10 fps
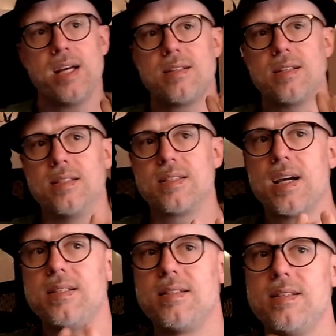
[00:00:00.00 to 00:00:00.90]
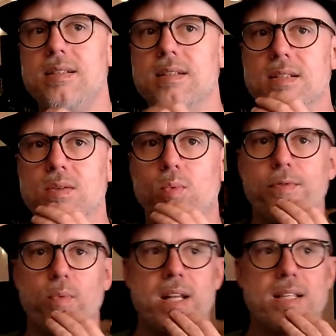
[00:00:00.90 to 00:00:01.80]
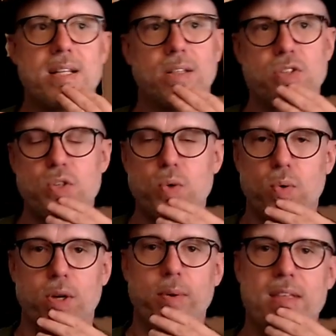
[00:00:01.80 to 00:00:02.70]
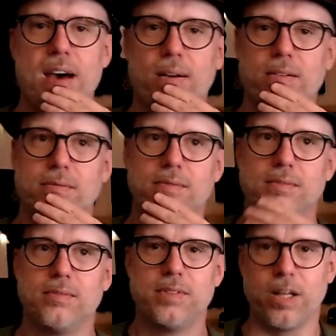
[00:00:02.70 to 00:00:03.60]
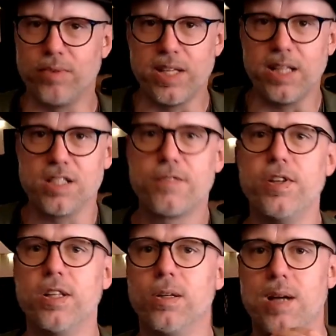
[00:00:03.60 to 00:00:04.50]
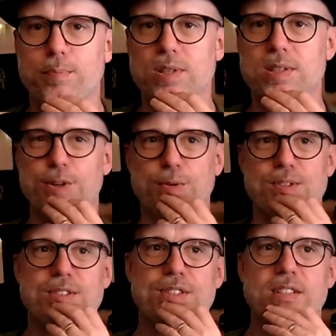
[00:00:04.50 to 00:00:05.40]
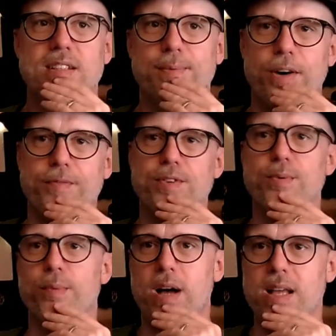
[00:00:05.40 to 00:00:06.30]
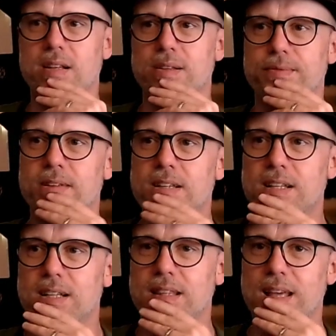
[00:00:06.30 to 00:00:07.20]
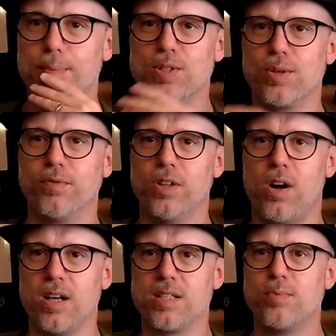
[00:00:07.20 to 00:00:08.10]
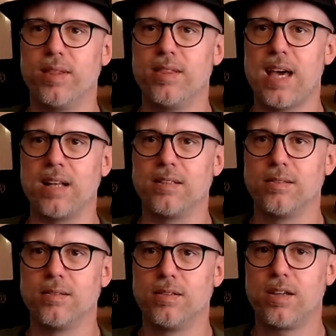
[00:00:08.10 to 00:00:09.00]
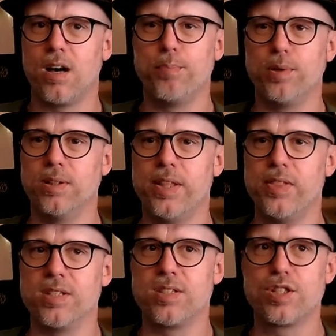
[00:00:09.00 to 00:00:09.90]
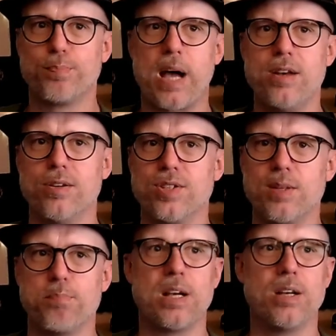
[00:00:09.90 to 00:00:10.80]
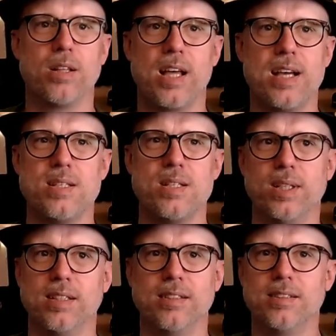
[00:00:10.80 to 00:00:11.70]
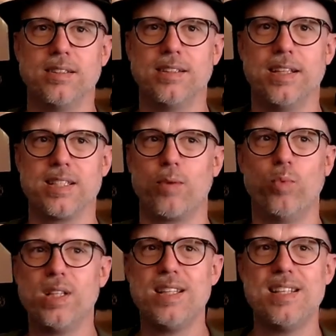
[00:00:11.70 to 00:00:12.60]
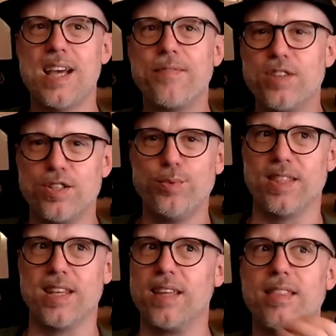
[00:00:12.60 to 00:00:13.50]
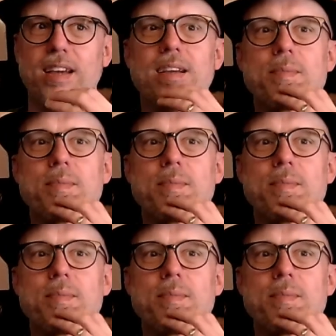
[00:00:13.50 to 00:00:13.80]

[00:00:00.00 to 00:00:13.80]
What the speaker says: concise season is a wonderful way to tell a story without, needless filler episodes. I'm often reminded of the episode of Lost with that couple and the spiders that paralyze you, and it's like, what did this have to do with anything?